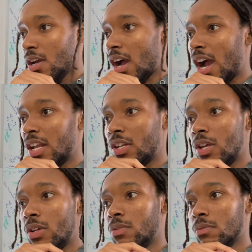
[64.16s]
don't
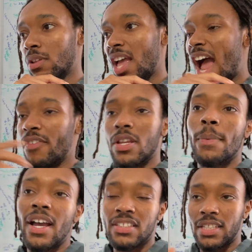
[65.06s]
know, having your
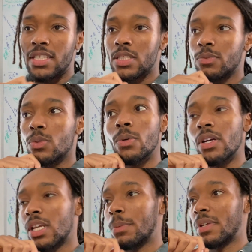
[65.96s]
backs against the wall.
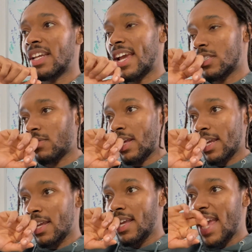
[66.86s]
It could be a case of
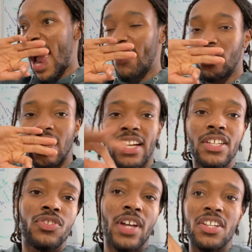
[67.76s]
having a clear
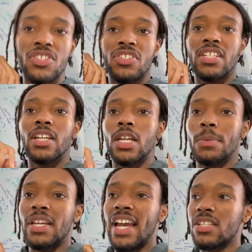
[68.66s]
strategy. It could
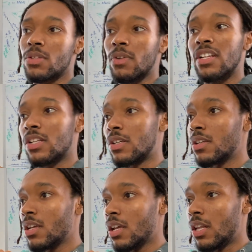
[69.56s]
be a case of
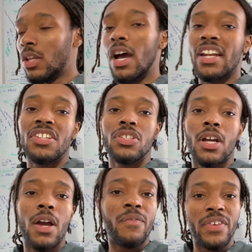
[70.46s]
learning as you
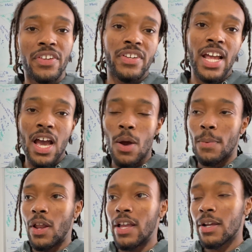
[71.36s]
go and figuring it out.
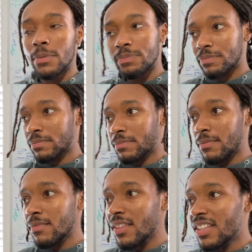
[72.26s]
But
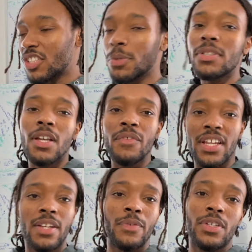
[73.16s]
there should be something
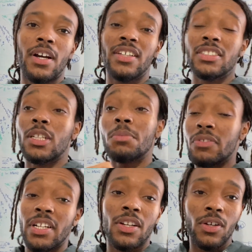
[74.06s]
in it for you guys. It's gonna be
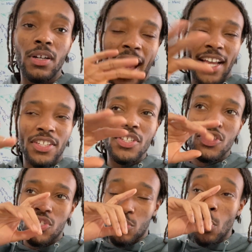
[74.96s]
really long. As a
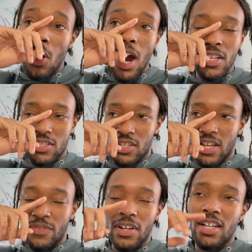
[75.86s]
short answer,
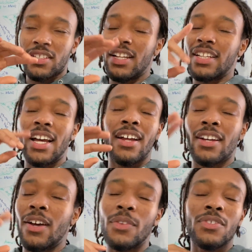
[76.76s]
if you guys are nah,
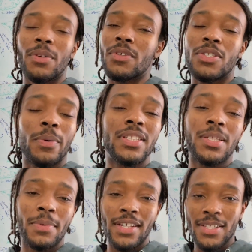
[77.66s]
I'm not trying to watch 20
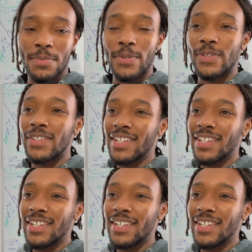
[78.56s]
minutes, bro.